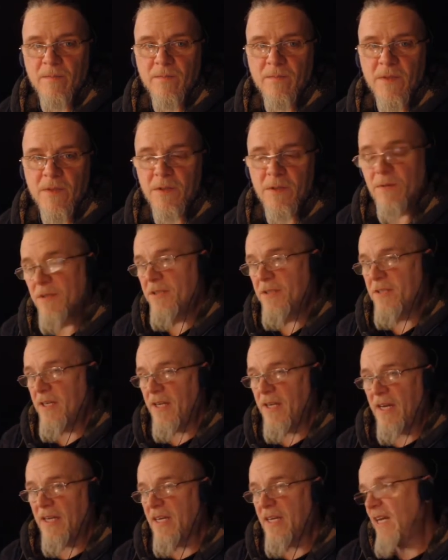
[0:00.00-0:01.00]
So let's
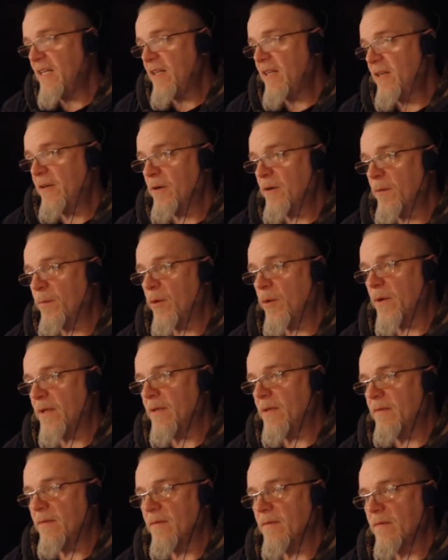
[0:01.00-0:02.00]
say I gained a hero point.
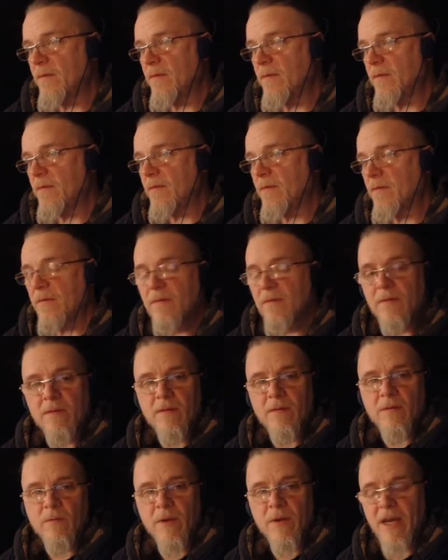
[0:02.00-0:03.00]

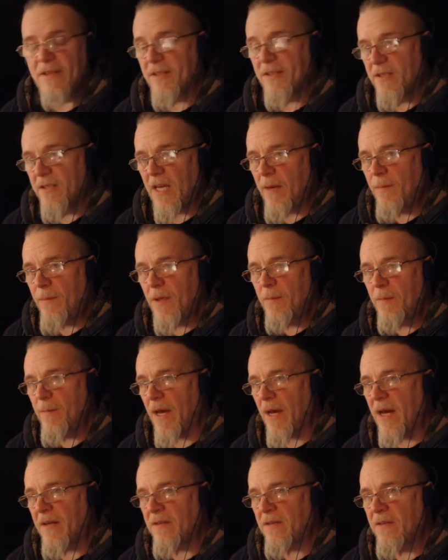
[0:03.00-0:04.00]
We had this epic
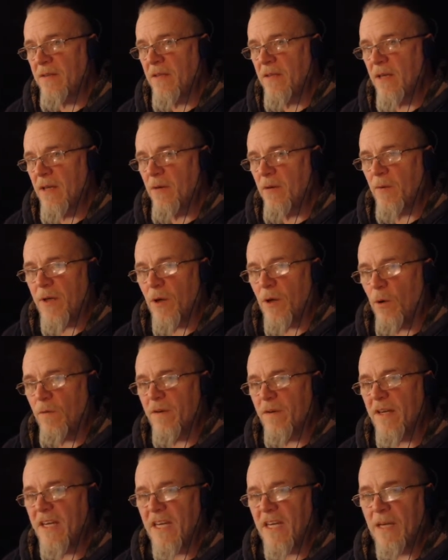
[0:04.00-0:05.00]
battle. We
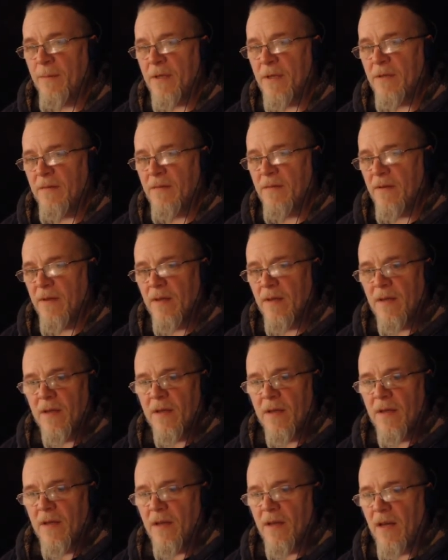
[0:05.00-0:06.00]
overcame it.
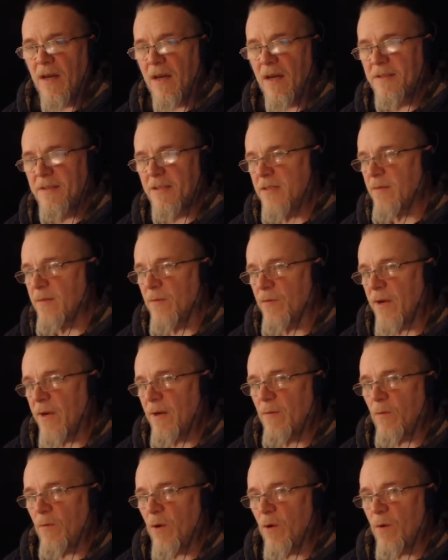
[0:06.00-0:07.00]
Did some
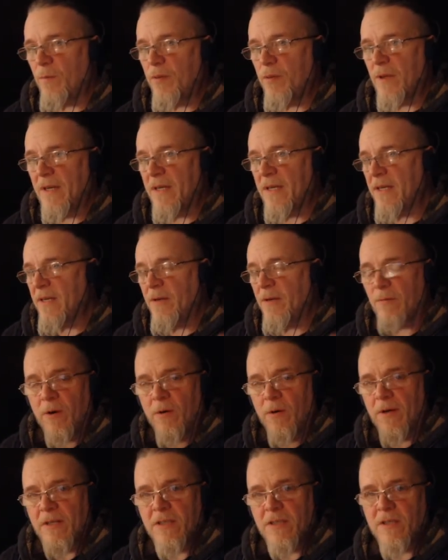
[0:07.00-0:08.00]
great role play,
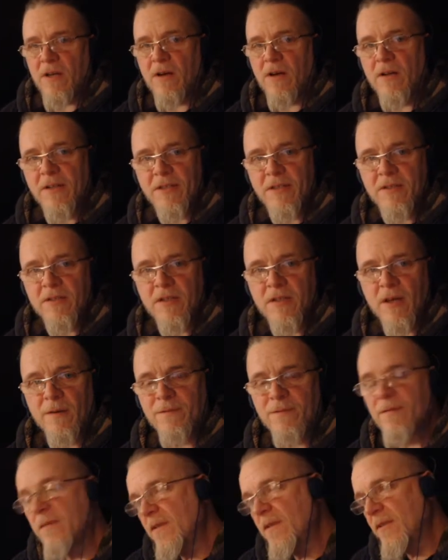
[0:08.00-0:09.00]
heroics, all that
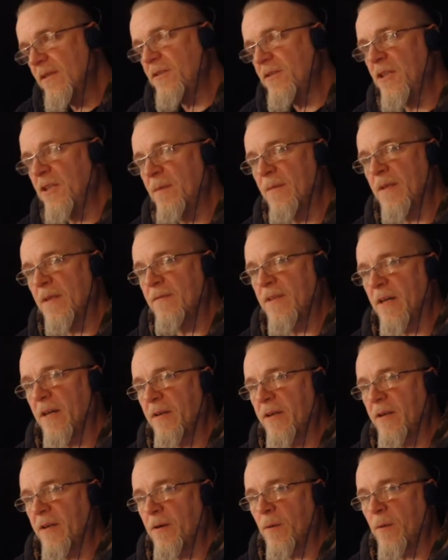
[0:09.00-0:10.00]
stuff. The GM gives out
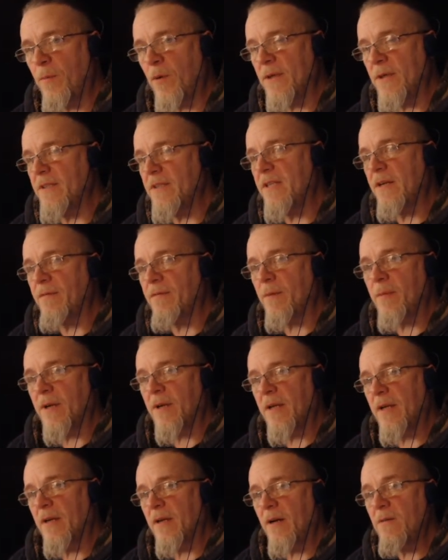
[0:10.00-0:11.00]
a hero point to
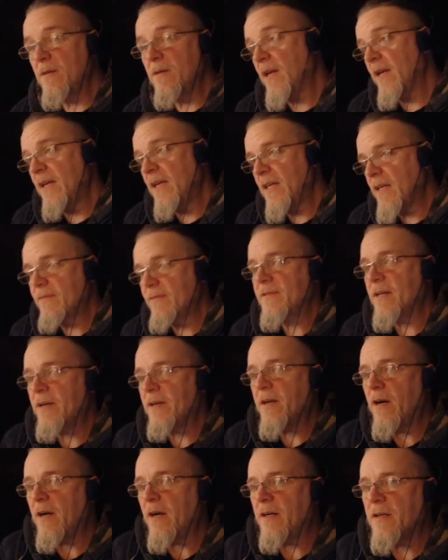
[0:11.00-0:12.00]
everybody. Okay, he gives out a
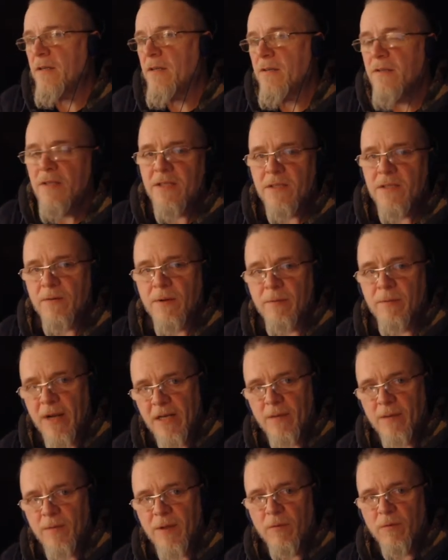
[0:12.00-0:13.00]
card. So I
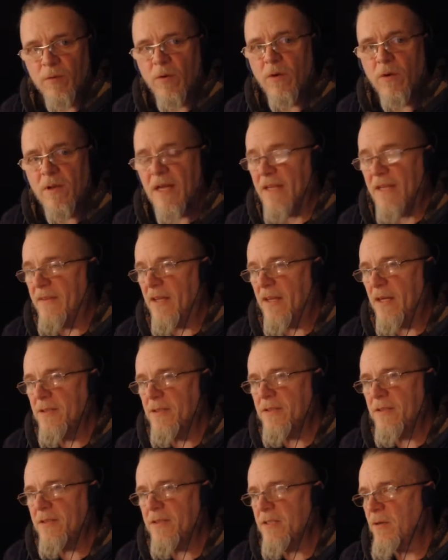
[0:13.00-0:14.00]
randomly roll on this
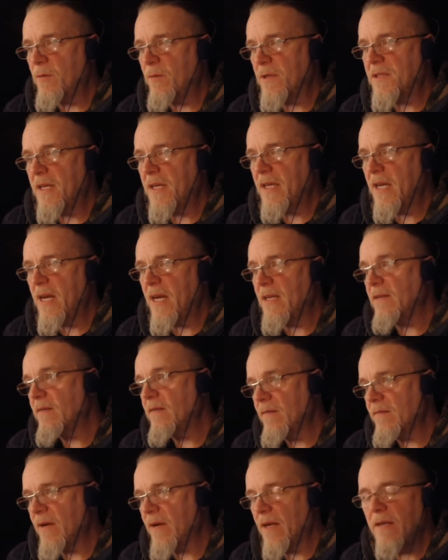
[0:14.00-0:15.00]
to see what they get,
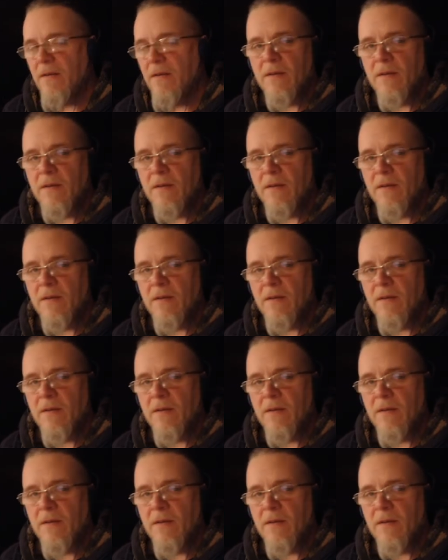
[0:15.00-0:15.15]
right?